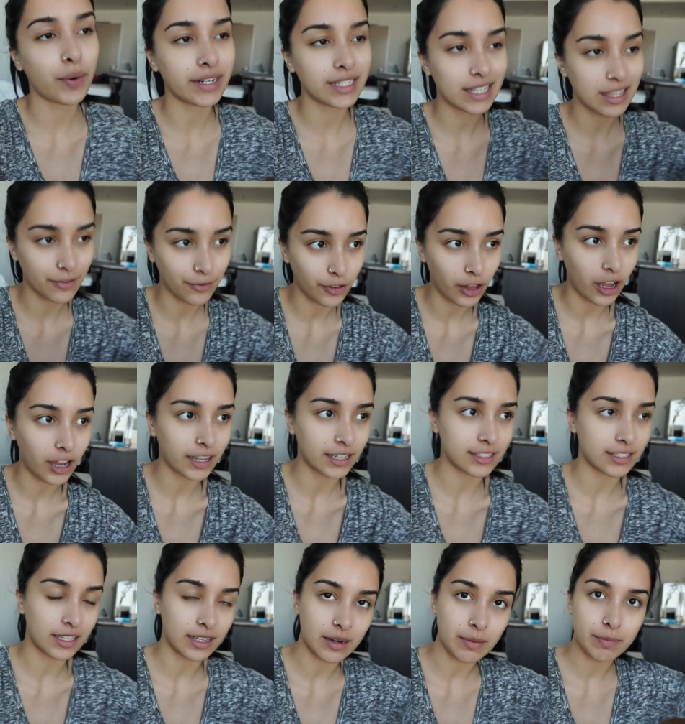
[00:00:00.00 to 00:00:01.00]
The rest of the vlog
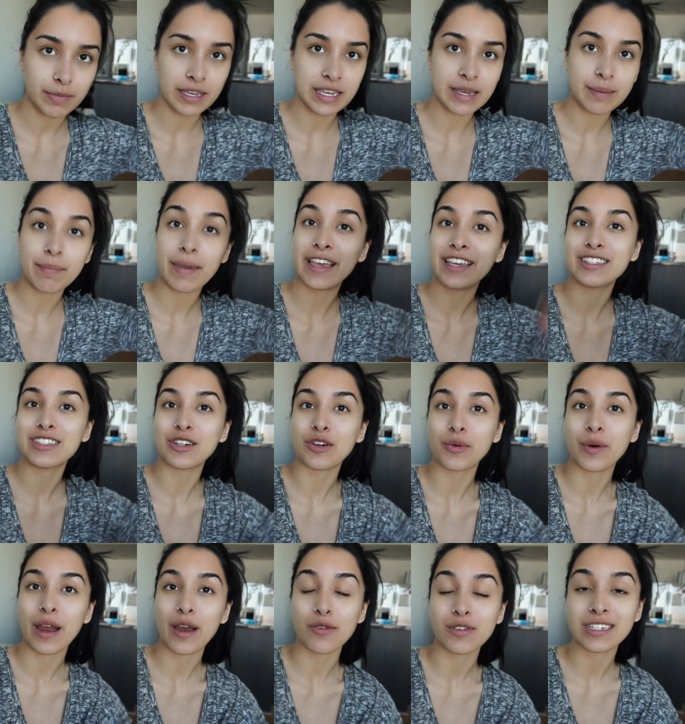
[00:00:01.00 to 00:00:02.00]
is gonna be based
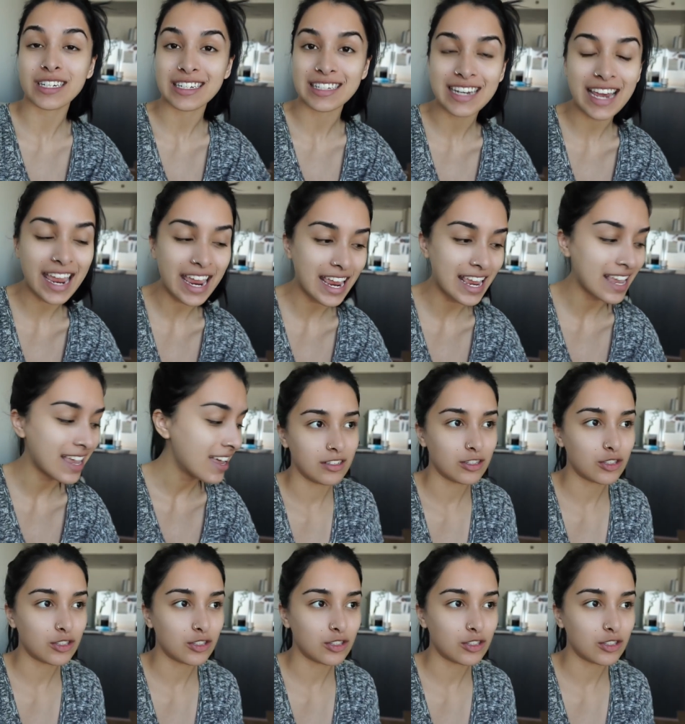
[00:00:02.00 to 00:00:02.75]
around today.